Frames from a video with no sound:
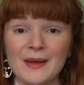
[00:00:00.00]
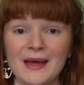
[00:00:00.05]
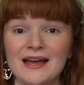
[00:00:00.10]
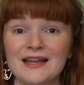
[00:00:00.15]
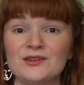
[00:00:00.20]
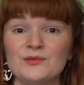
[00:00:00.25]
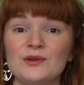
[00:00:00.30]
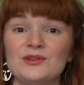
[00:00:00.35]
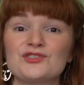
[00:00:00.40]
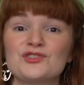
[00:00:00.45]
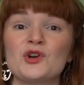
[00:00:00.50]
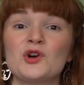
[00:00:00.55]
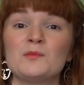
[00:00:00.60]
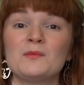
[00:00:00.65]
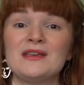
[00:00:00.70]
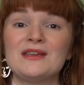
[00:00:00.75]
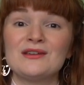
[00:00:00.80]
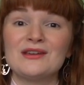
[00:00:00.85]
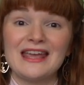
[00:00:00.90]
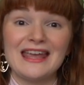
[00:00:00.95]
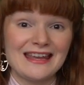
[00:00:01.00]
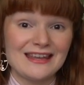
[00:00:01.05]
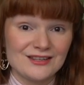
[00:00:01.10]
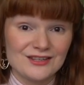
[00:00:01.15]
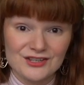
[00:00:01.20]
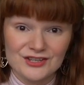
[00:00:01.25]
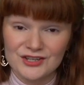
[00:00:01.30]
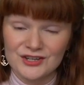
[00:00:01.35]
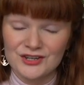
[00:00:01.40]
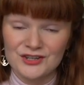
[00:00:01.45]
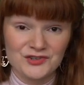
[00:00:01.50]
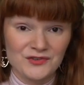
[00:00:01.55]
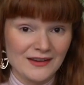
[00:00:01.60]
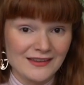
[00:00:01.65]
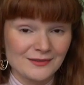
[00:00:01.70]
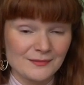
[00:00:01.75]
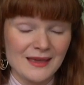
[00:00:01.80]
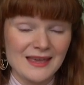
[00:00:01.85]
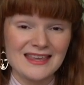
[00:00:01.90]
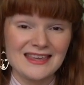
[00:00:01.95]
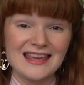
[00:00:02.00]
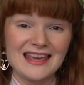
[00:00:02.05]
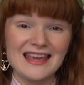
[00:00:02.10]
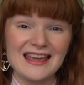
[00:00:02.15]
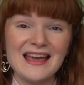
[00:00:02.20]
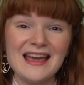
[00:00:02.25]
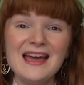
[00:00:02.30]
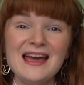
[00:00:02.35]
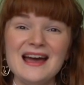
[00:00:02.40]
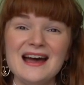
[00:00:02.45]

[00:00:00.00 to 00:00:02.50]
pattern which got me into dressmaking.